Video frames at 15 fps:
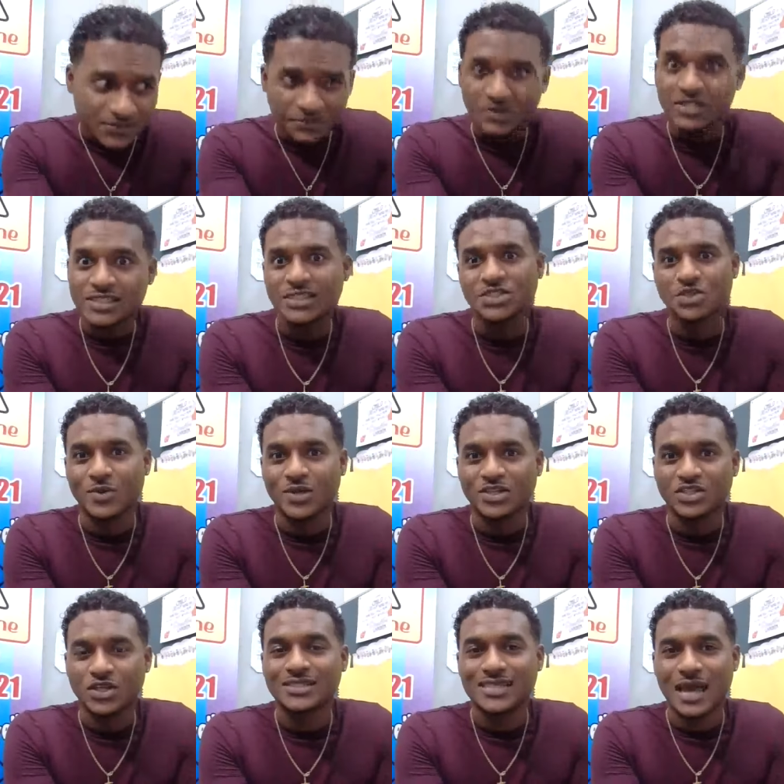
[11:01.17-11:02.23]
full
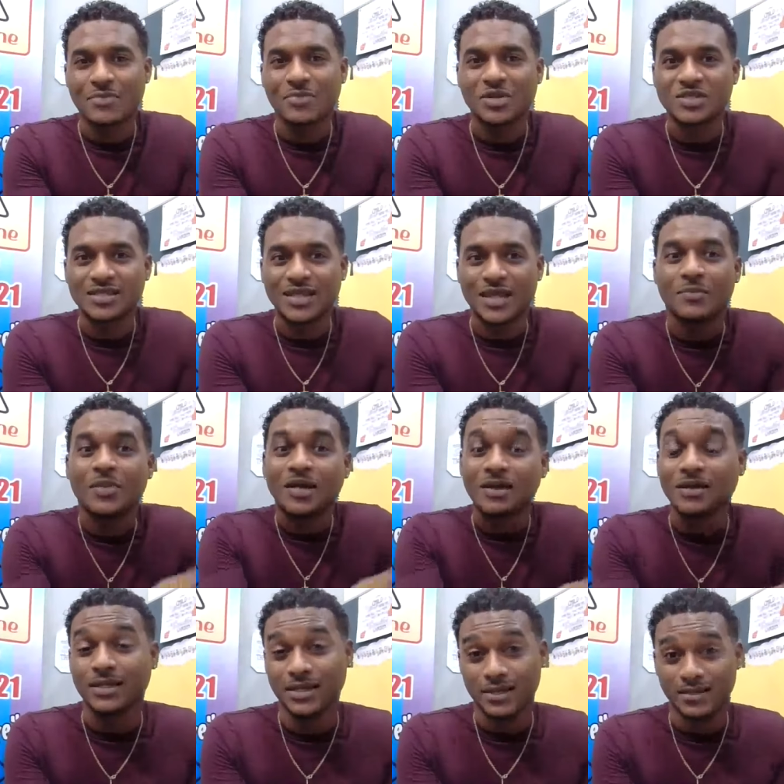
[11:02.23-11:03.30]
situations happen to them
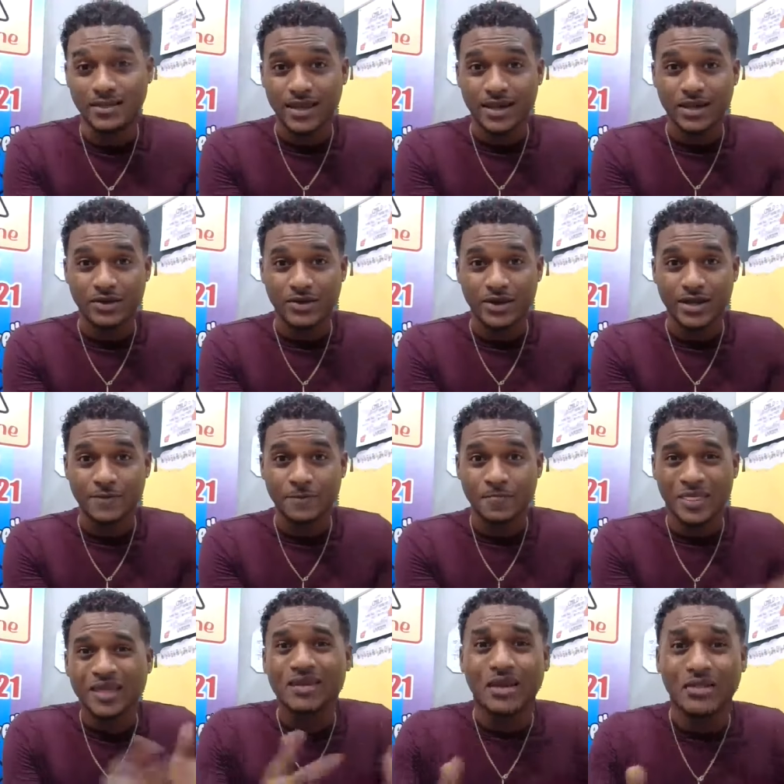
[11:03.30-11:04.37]
early in their career.
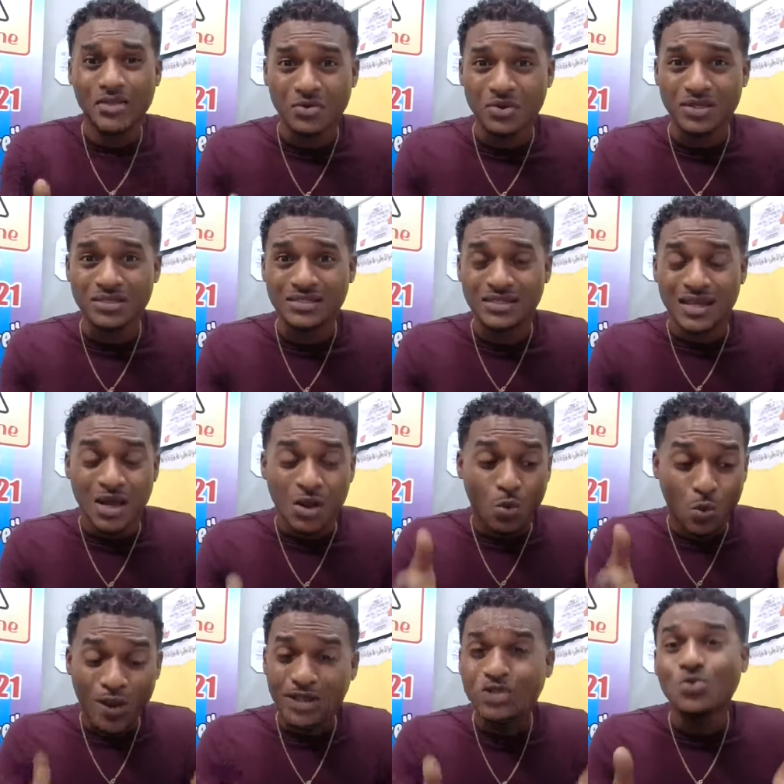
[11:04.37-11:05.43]
In other words,
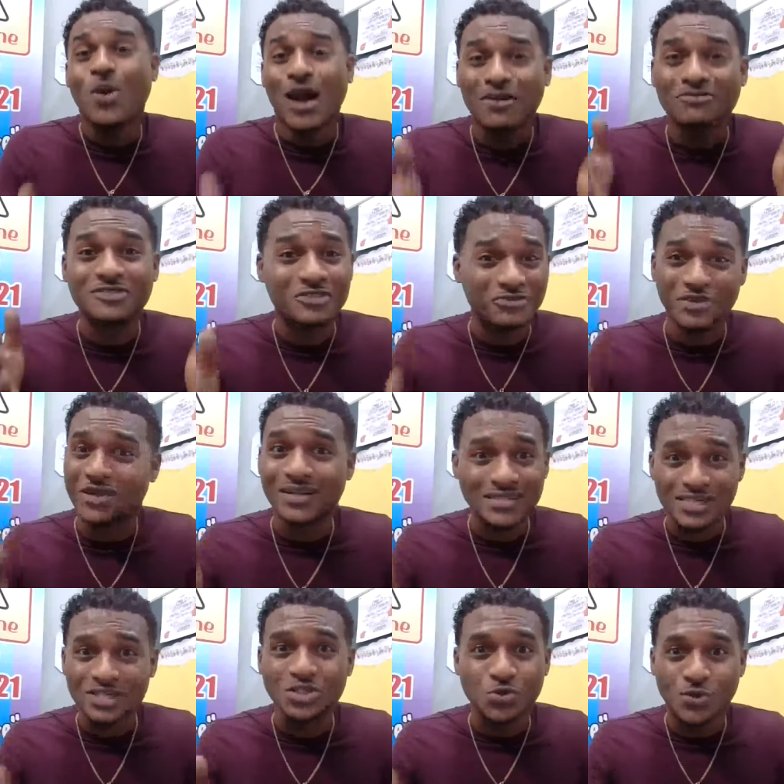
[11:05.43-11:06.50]
when you have difficult
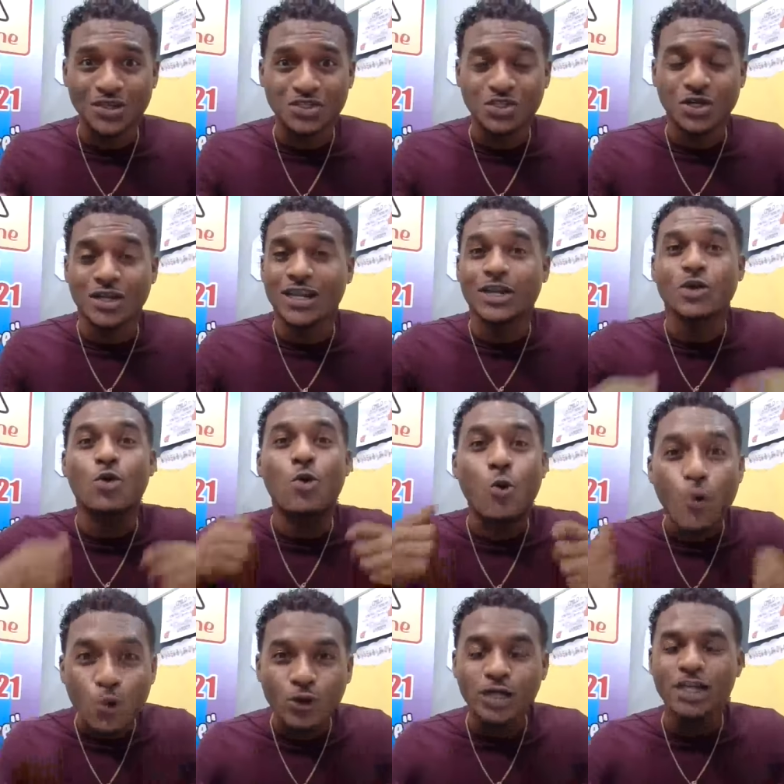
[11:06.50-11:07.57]
situation, it
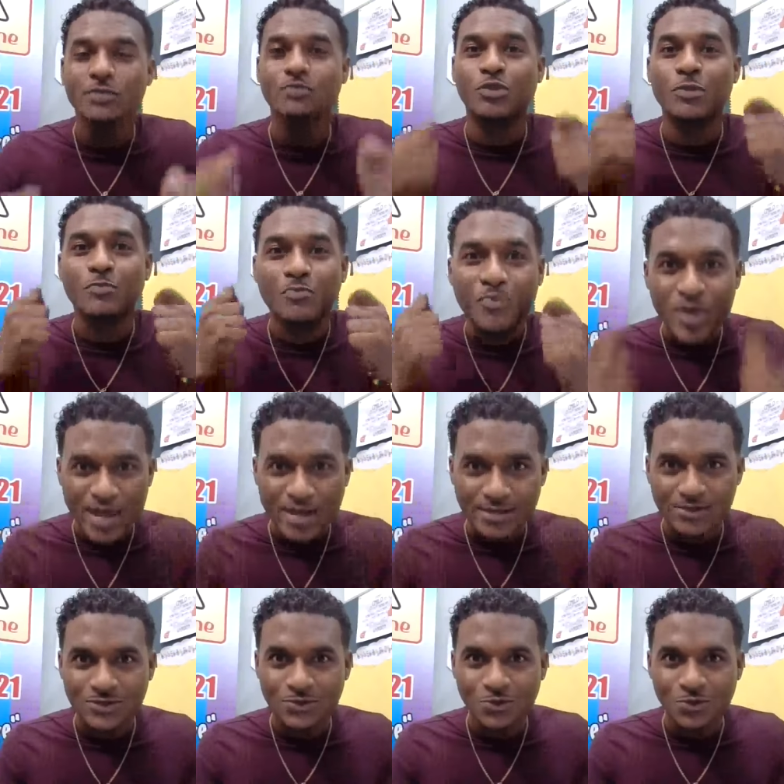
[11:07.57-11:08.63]
only
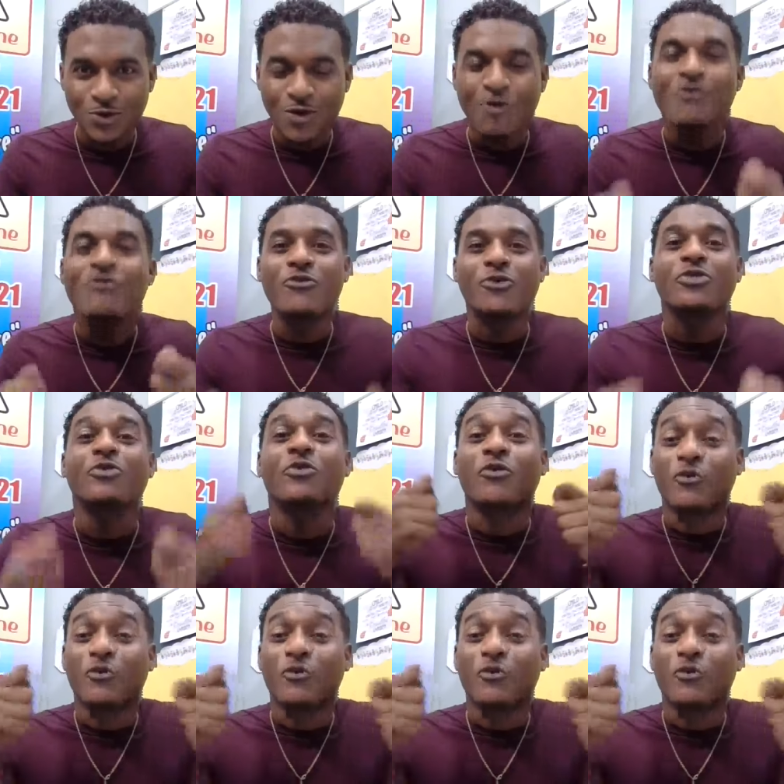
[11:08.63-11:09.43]
prepares you for